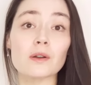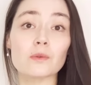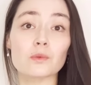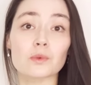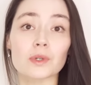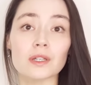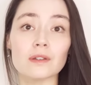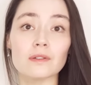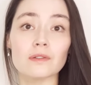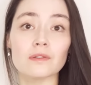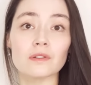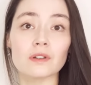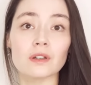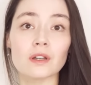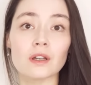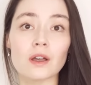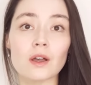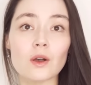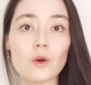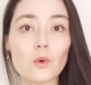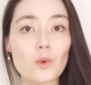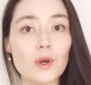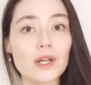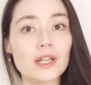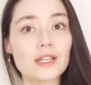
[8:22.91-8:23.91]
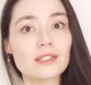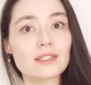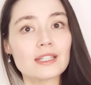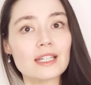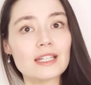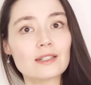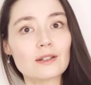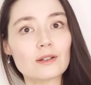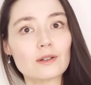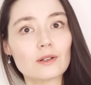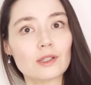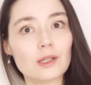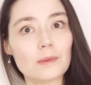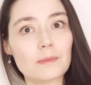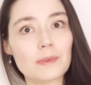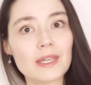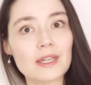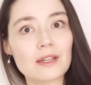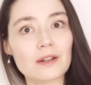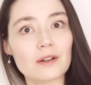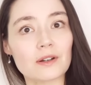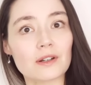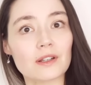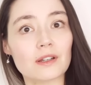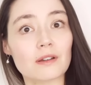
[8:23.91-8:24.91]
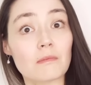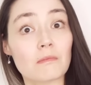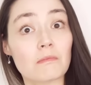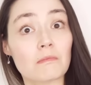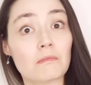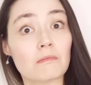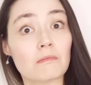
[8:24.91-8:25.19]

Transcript: reef when a sea turtle appeared.